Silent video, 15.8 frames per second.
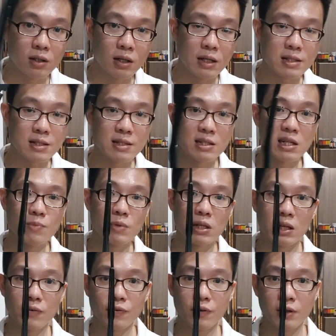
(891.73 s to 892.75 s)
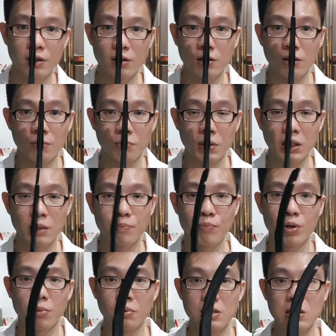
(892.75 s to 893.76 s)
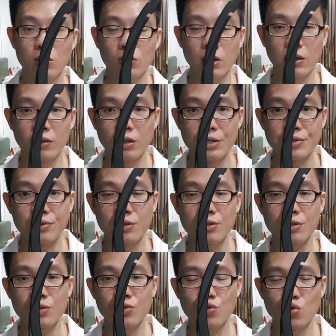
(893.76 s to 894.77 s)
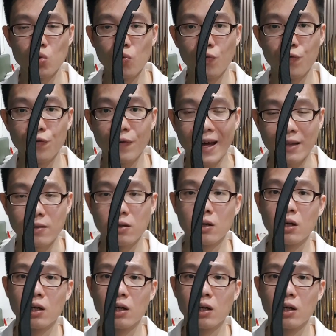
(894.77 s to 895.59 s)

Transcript: It's slim enough here, but the problem is, look at this is so fat.